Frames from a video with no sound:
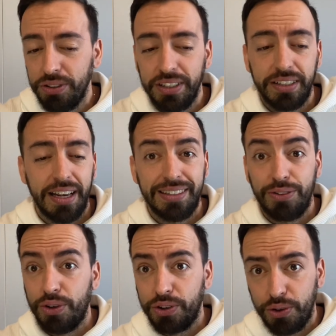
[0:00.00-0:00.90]
in case that
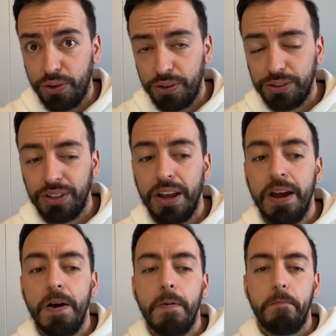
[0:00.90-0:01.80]
you're curious.
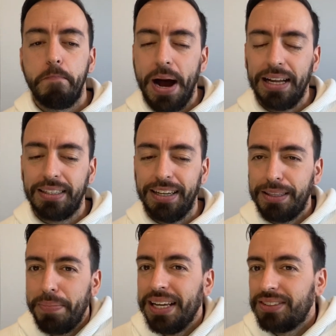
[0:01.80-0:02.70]
But it
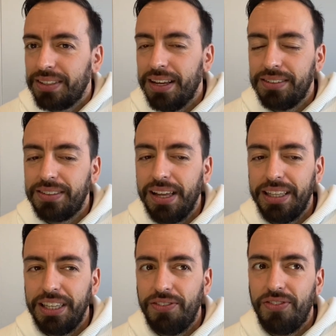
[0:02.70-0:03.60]
makes sense
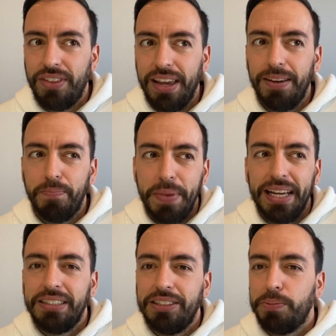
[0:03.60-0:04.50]
that if they
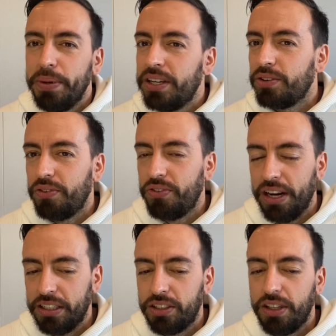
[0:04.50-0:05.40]
make this big
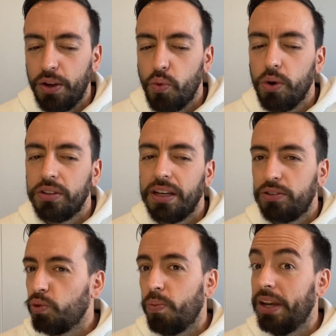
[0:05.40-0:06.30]
refresh, they want us
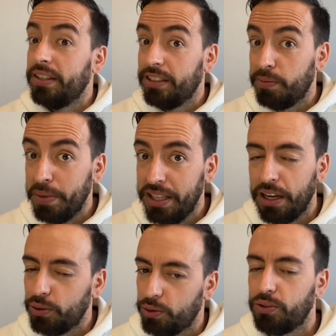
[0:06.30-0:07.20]
to play these
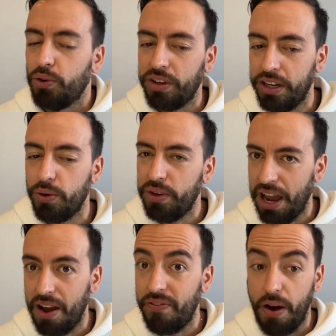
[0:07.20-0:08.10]
miniatures. So here we
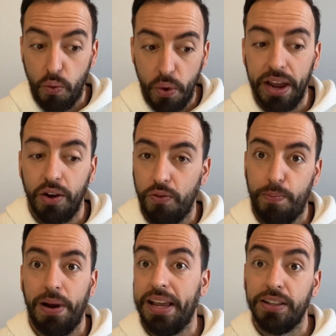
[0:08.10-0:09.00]
have a way of
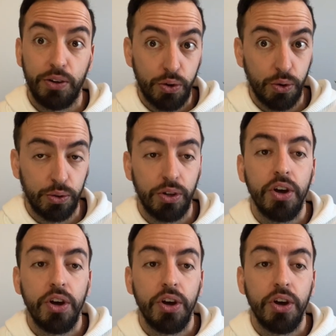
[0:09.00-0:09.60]
playing Kroot.